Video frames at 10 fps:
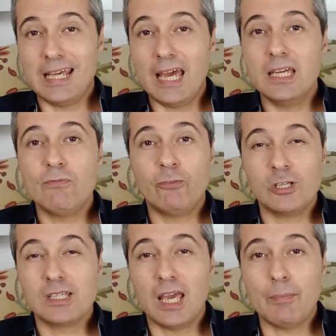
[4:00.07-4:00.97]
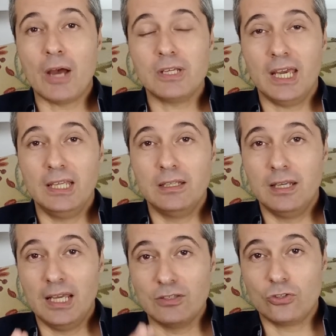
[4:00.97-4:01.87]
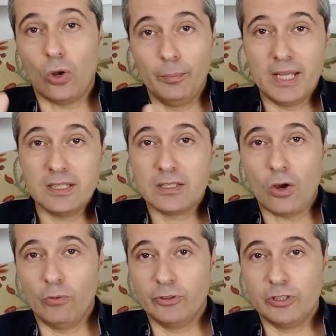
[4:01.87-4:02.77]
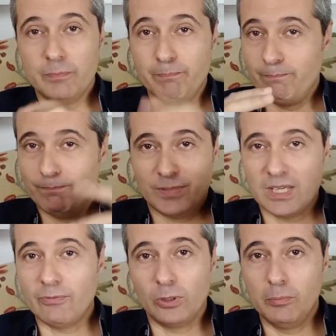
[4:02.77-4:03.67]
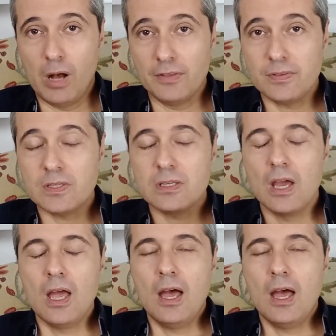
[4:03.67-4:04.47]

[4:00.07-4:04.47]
today first came out in installments over several months.